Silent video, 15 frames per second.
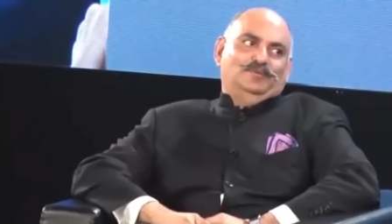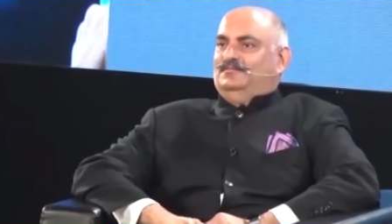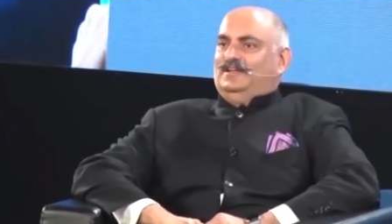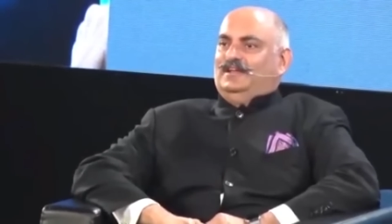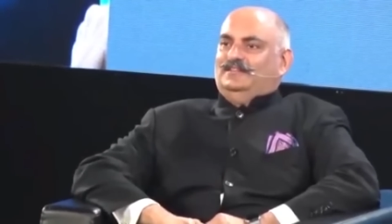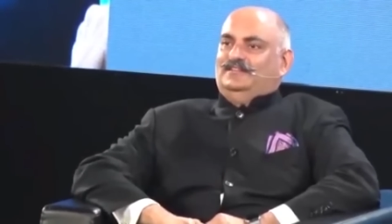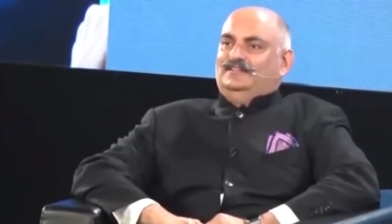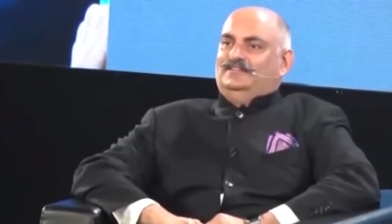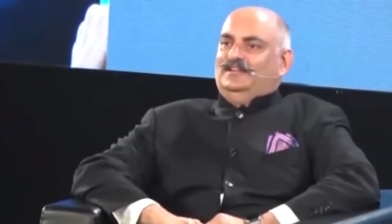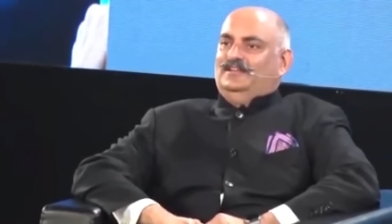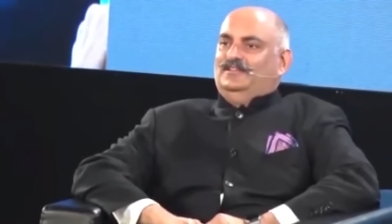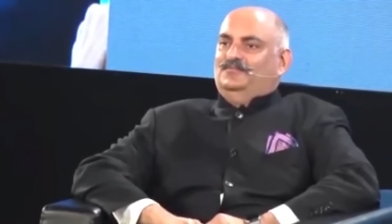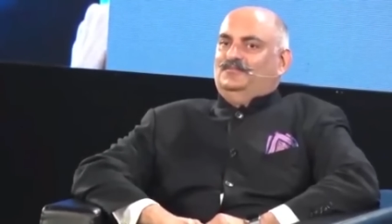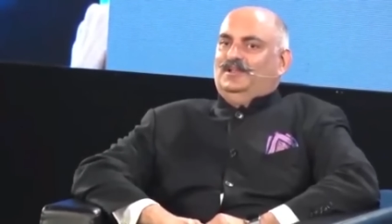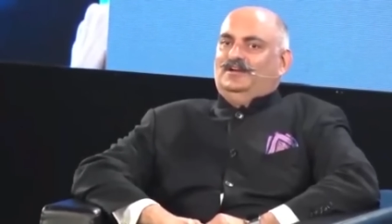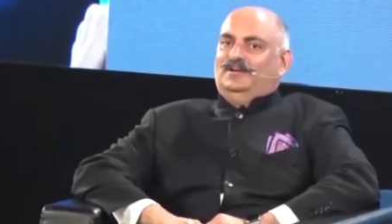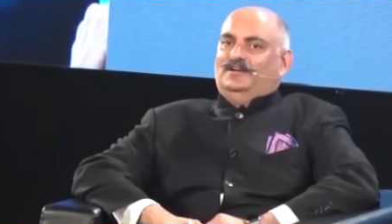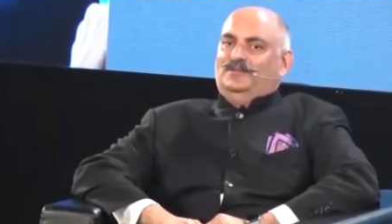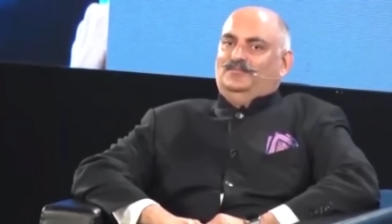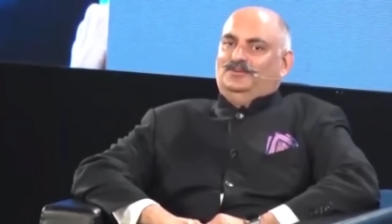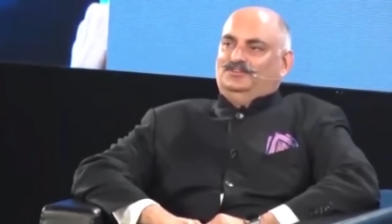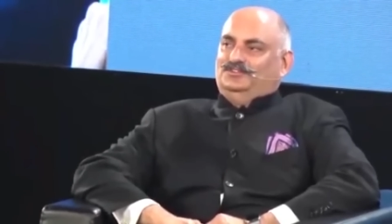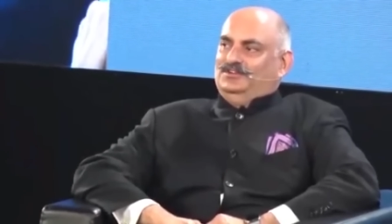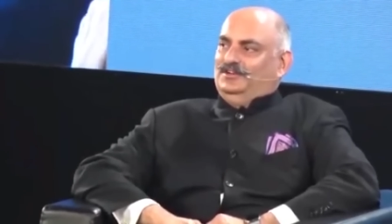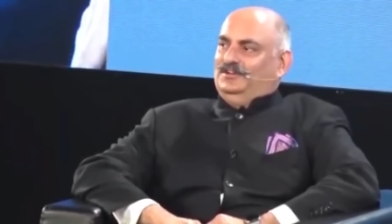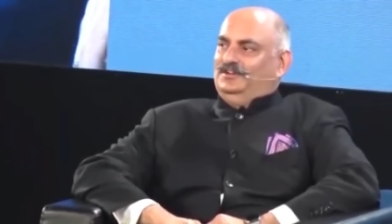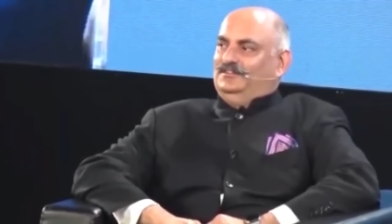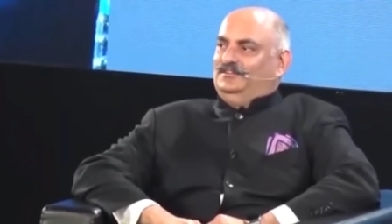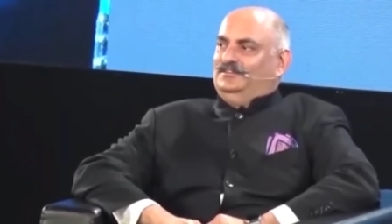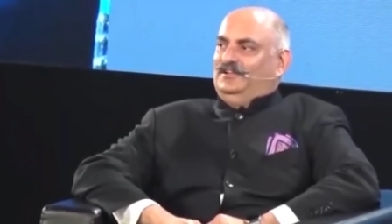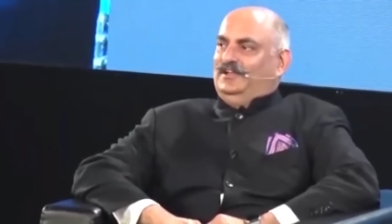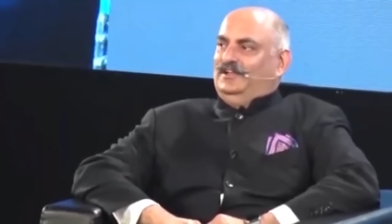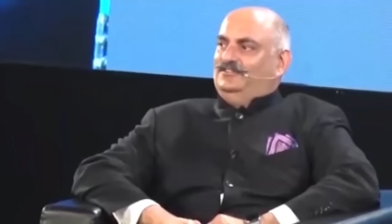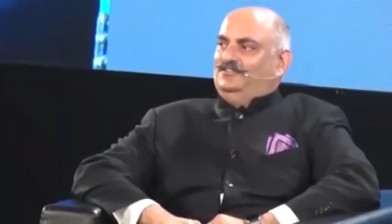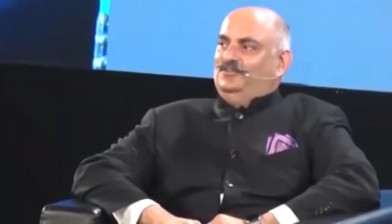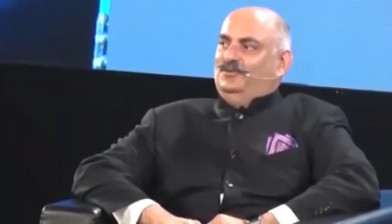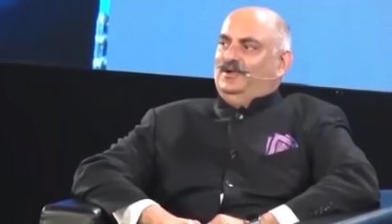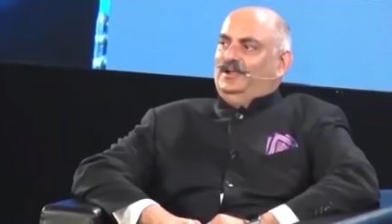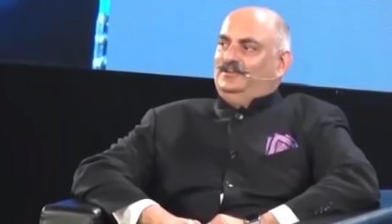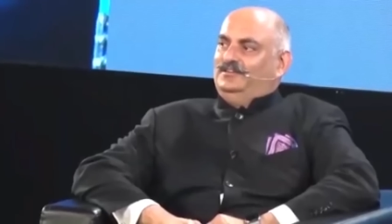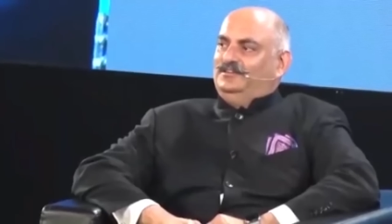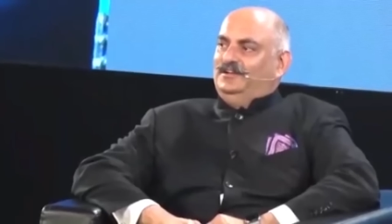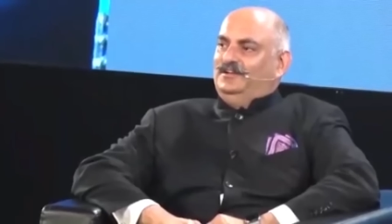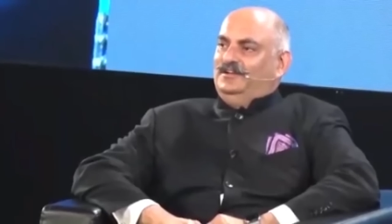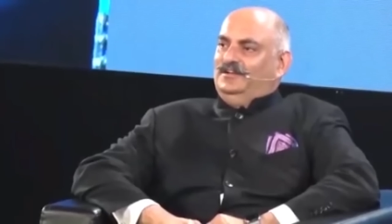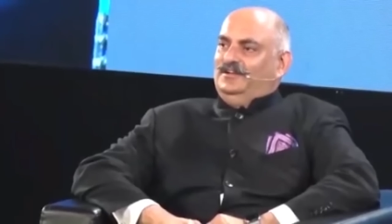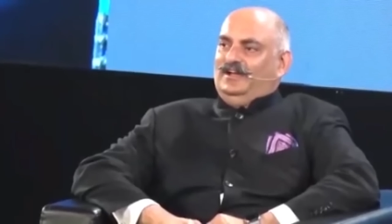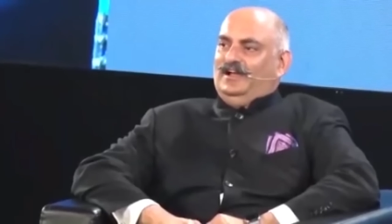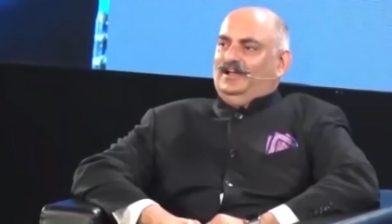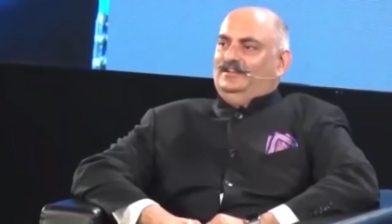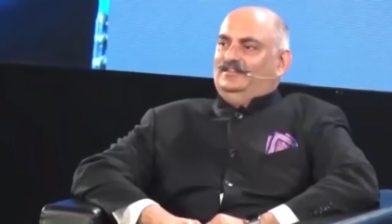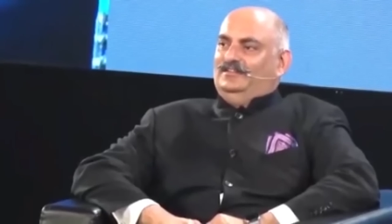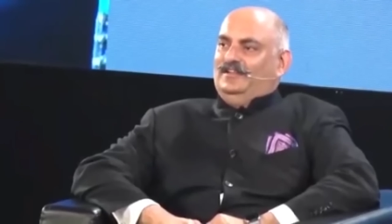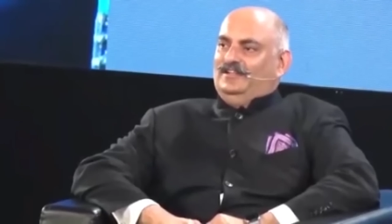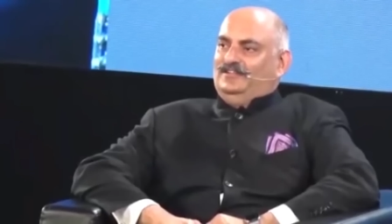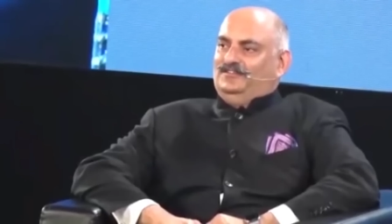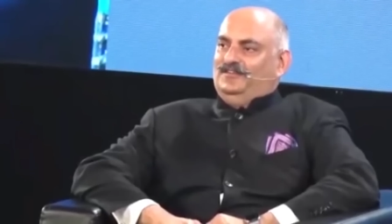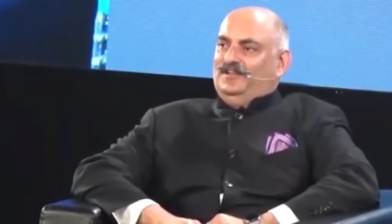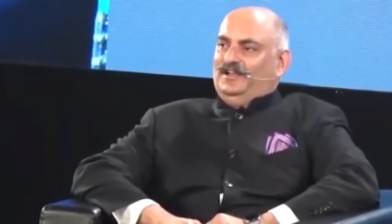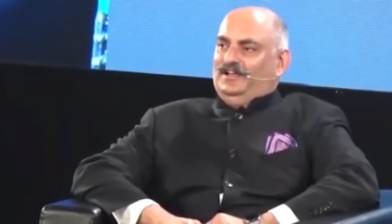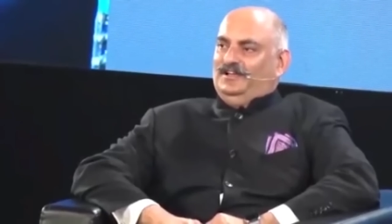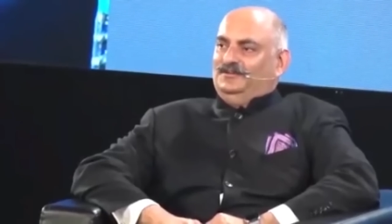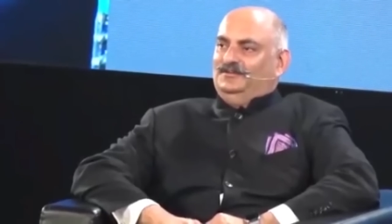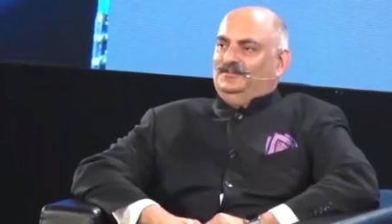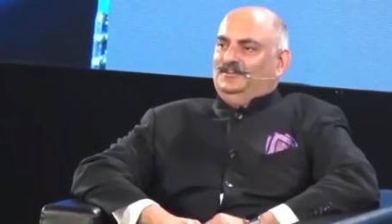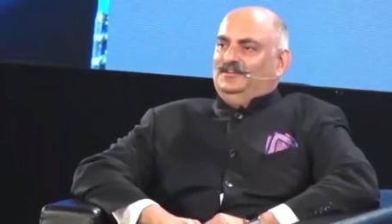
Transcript: Like they say in the Miller commercial, it tastes great and is less filling.